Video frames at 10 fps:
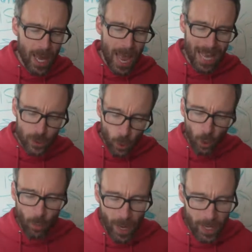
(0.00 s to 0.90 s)
As
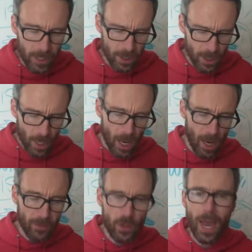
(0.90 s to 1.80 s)
always,
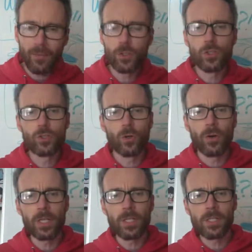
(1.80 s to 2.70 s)
if you have done
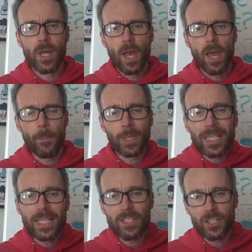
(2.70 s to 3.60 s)
drawings,
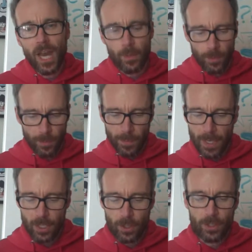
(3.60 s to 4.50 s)
please share with me.
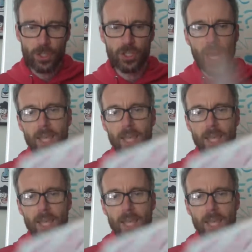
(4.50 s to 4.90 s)
You can share